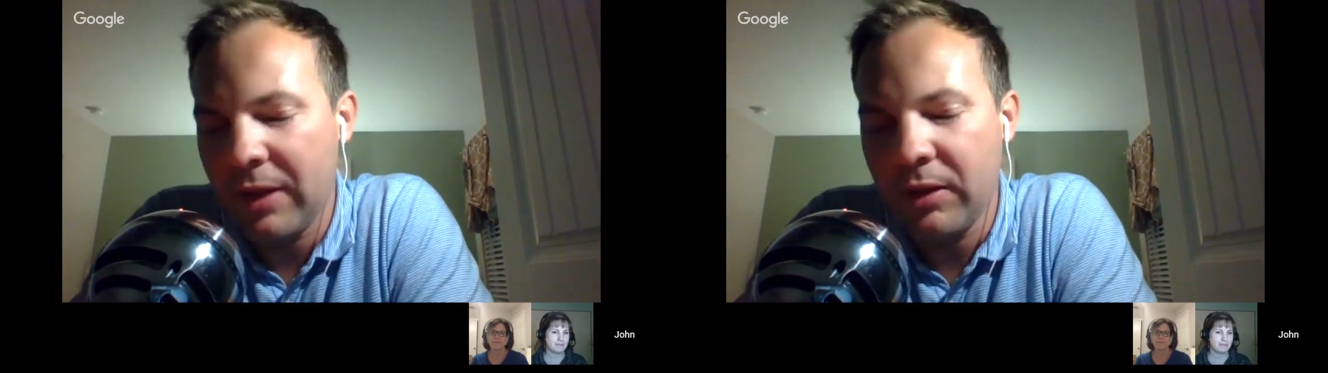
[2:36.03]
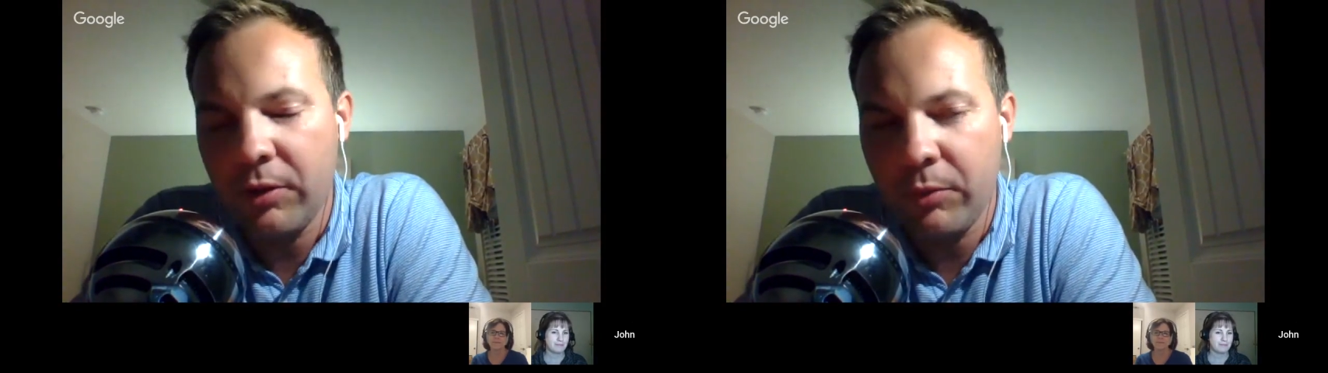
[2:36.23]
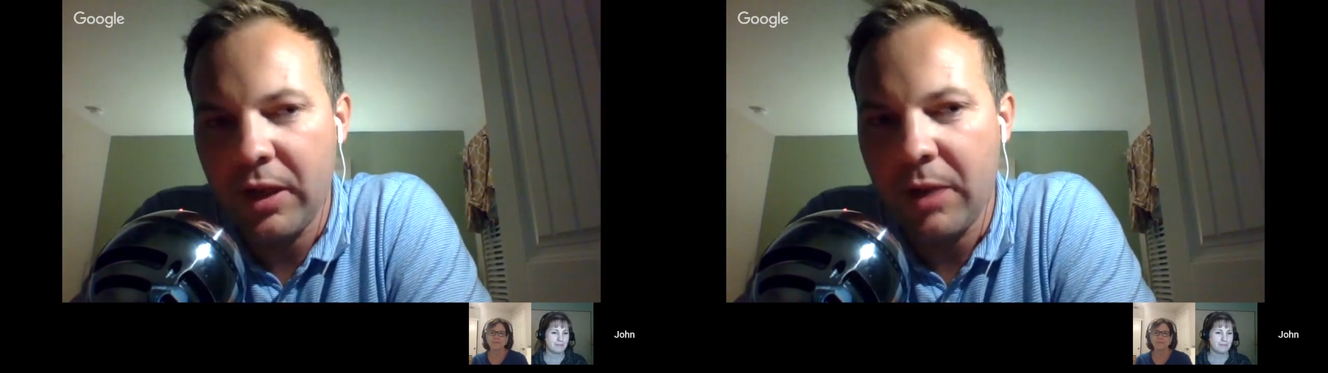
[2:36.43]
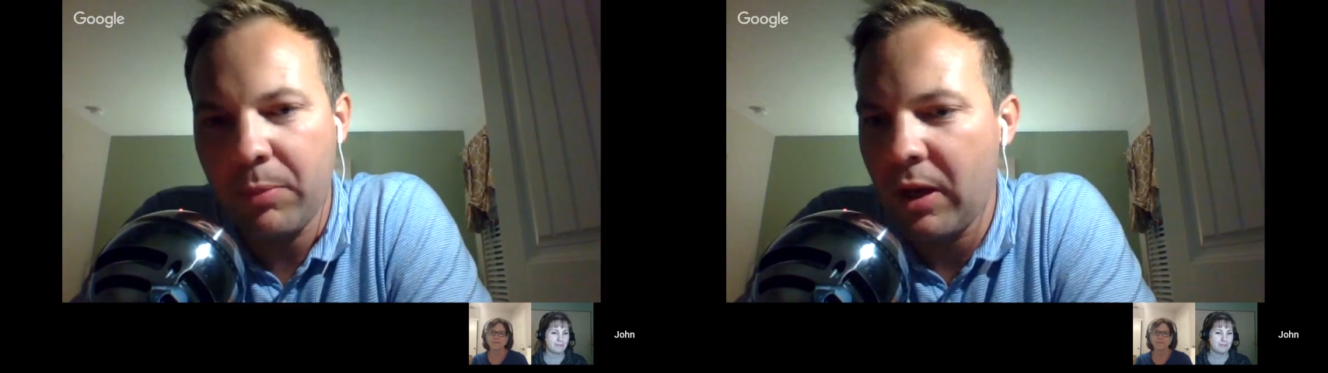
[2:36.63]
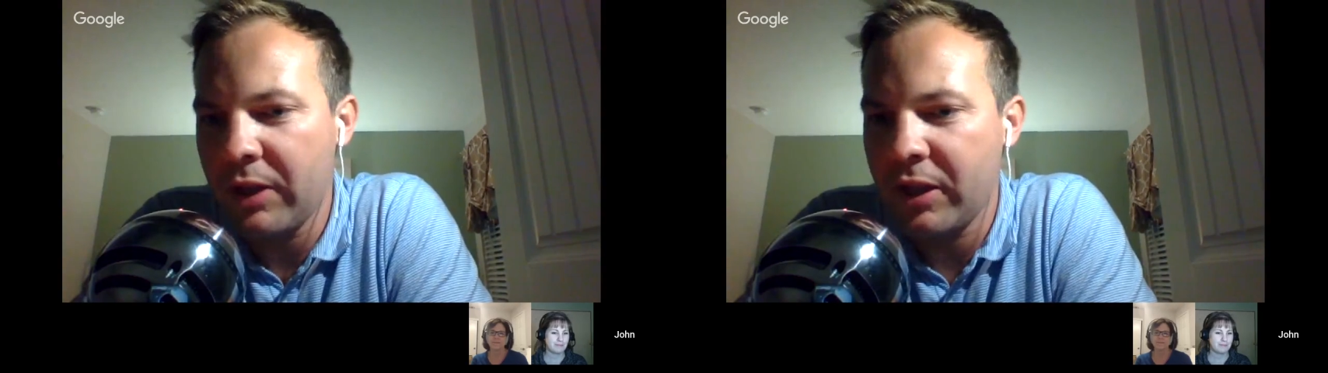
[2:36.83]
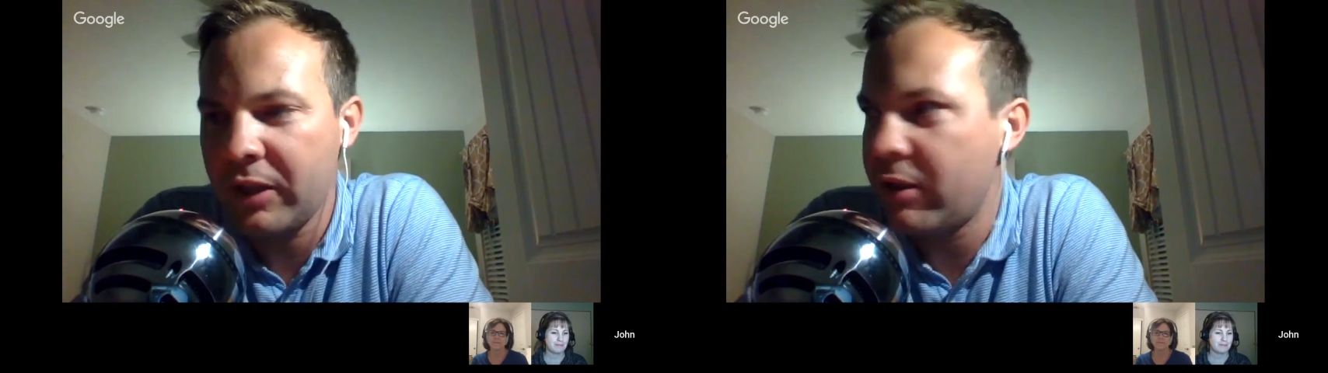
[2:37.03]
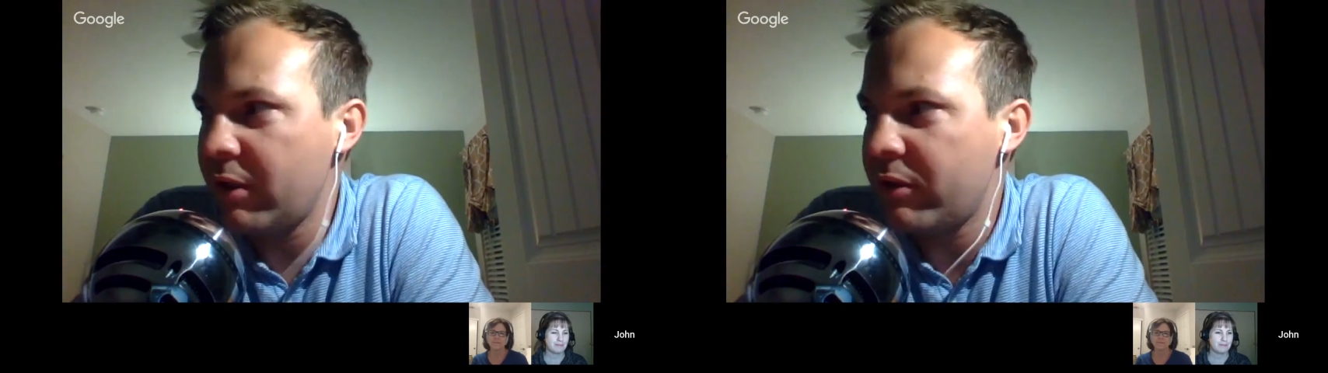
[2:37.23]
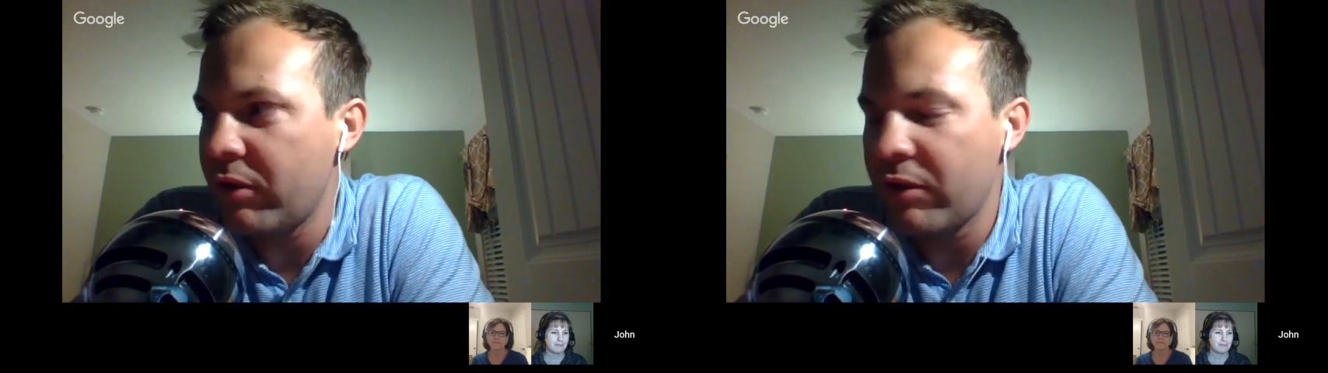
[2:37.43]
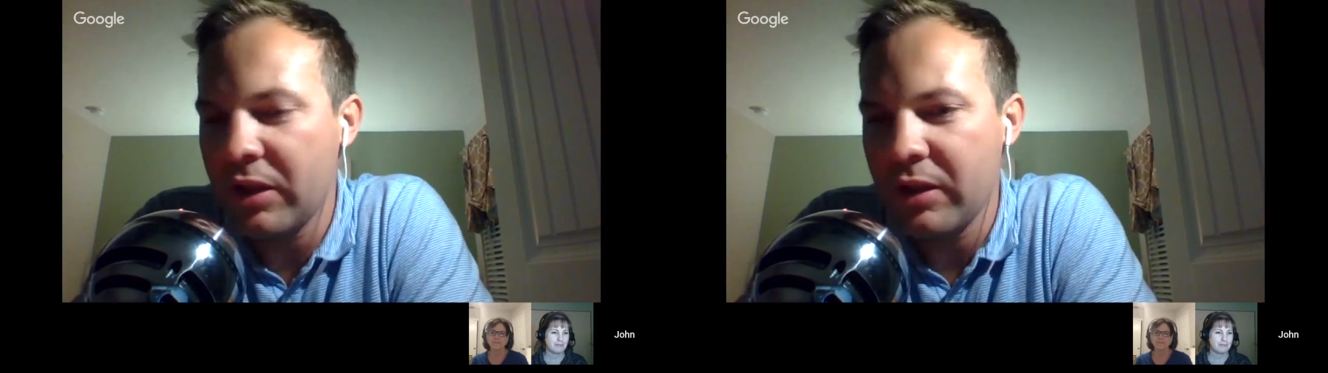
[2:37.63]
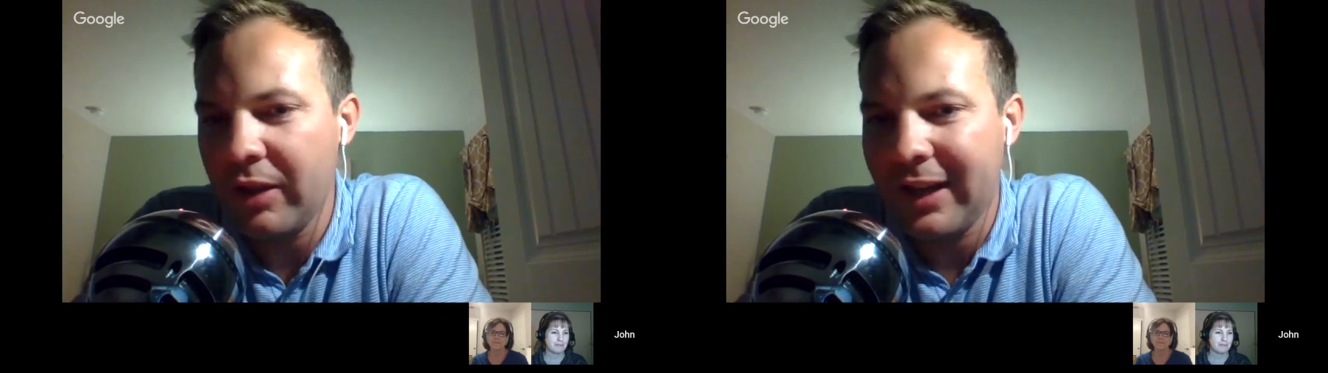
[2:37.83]
and the 3-day project turned
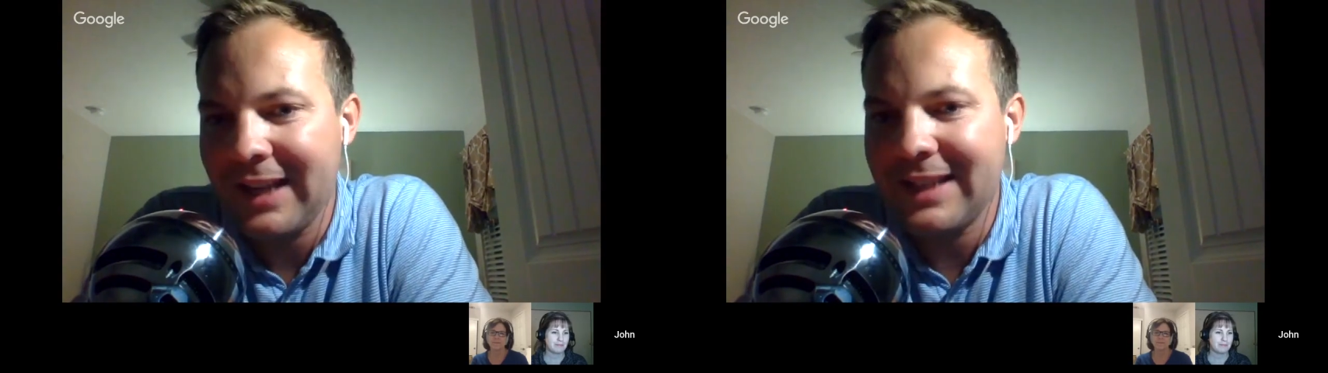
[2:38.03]
into like